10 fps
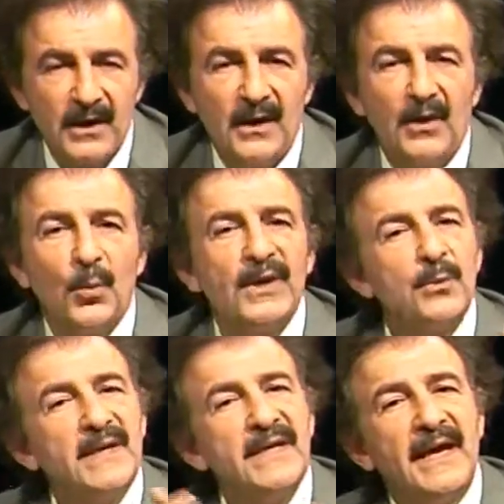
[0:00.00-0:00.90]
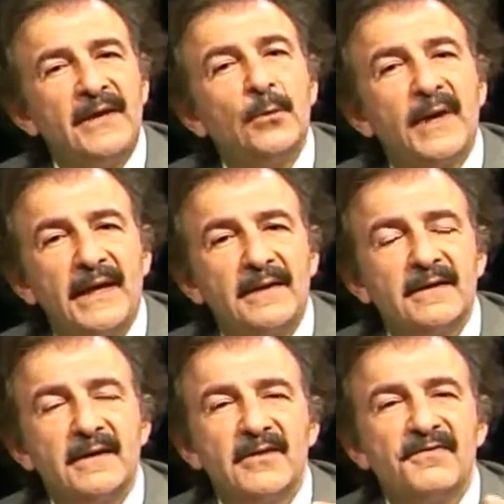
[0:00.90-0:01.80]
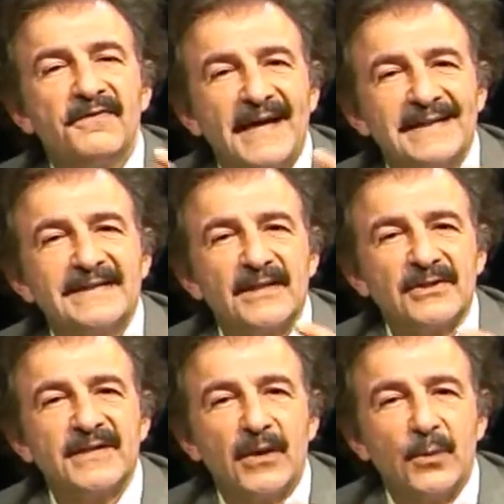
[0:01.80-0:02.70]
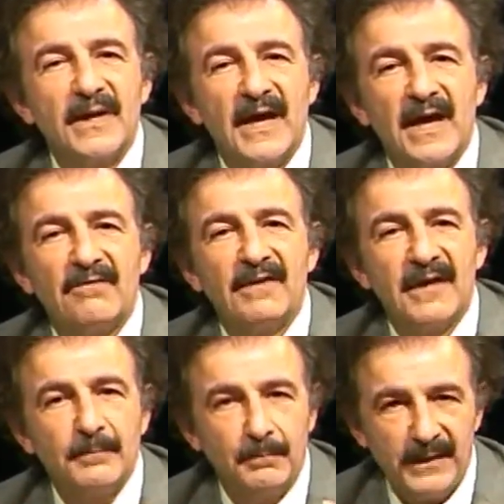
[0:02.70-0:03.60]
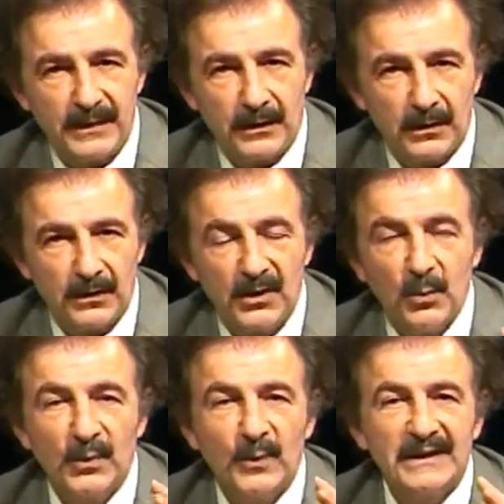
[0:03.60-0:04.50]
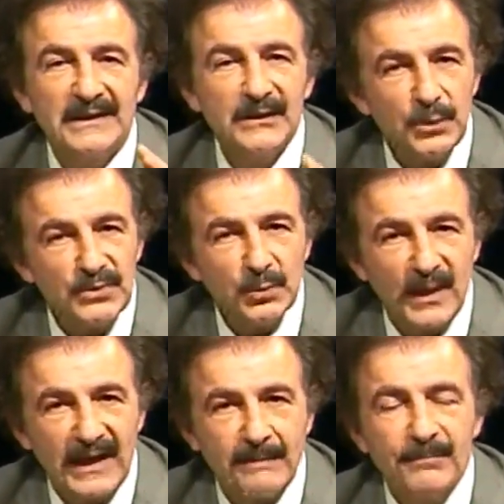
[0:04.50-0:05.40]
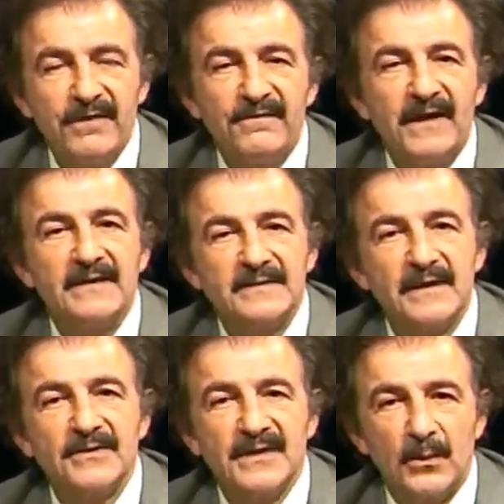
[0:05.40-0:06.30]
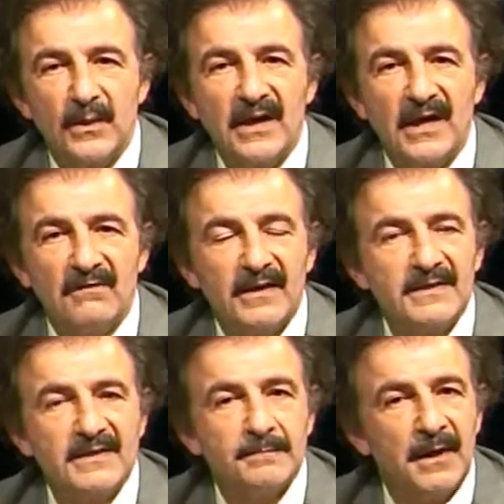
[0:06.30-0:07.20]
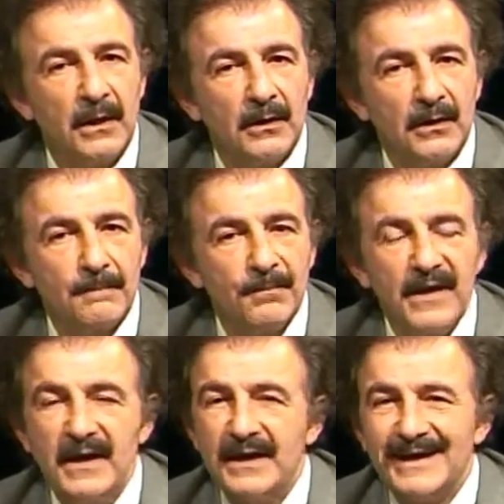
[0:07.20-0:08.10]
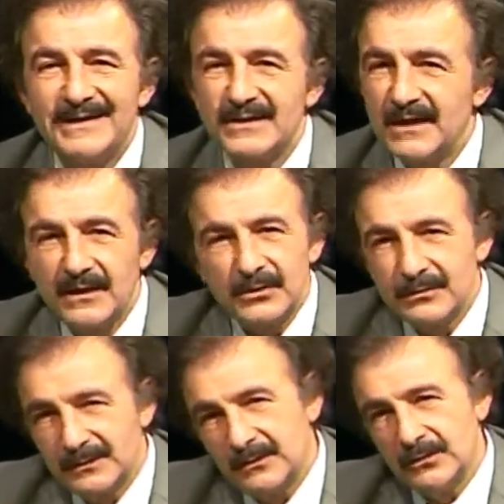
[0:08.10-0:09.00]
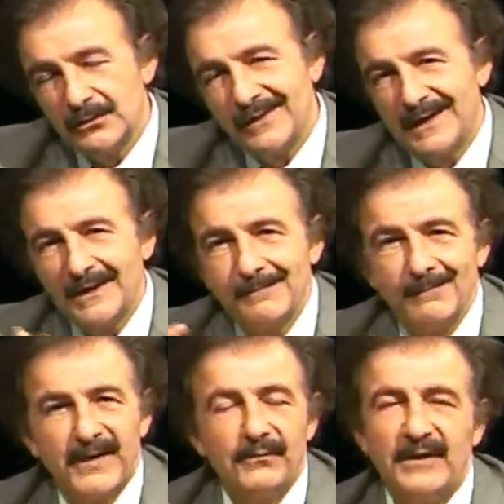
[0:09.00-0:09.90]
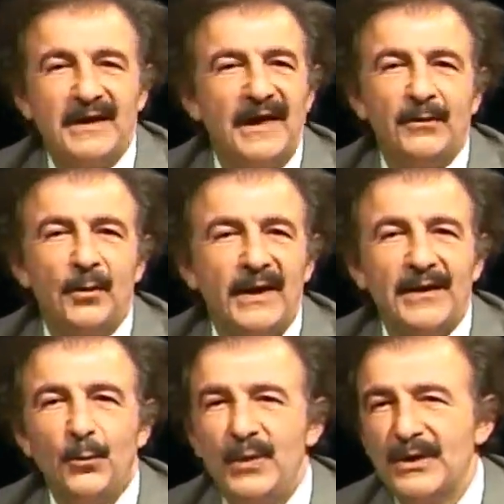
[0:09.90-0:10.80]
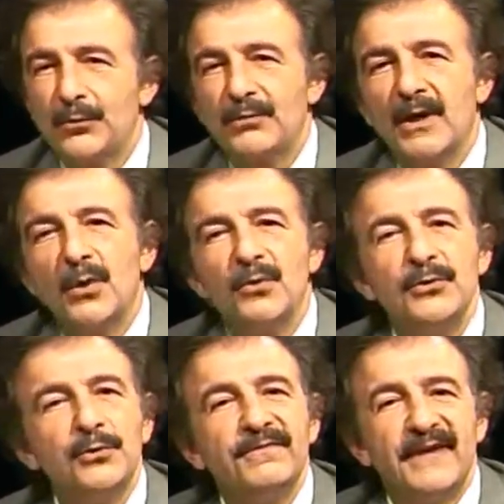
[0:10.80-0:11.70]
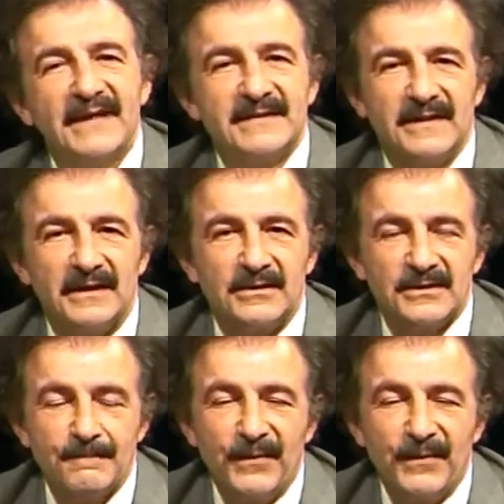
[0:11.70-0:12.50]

When we gain weight, the fat cells that we have get bigger. When we lose weight, the fat cells that we have get smaller. It's not true that if we gain weight, we grow new fat cells.